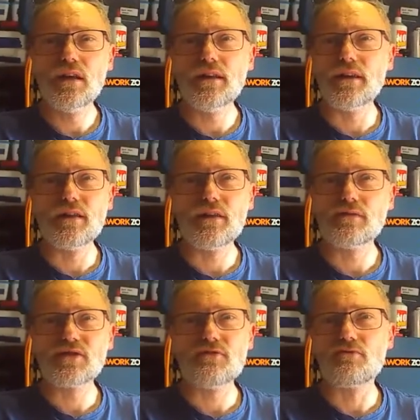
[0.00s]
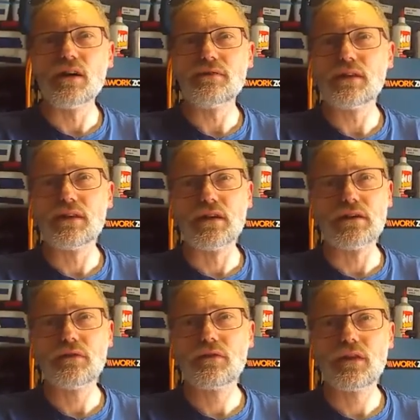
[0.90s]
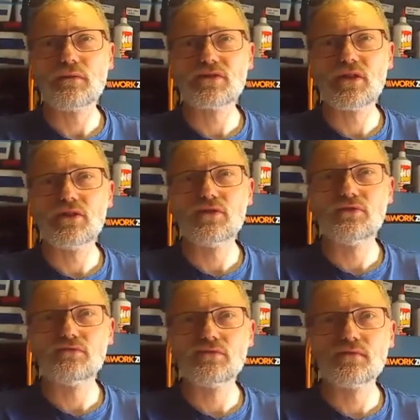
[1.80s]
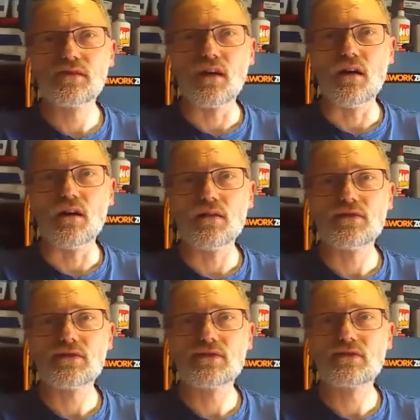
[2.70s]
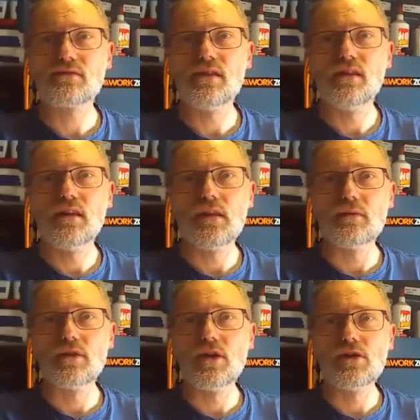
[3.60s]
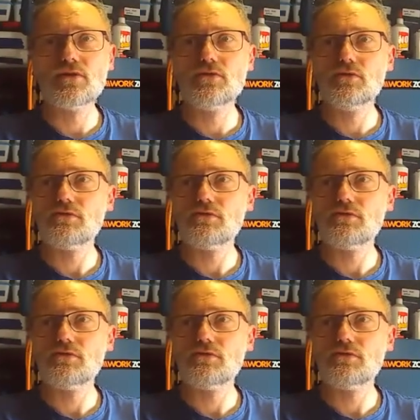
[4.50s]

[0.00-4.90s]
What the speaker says: There was no riving knife. There was no guards. There were no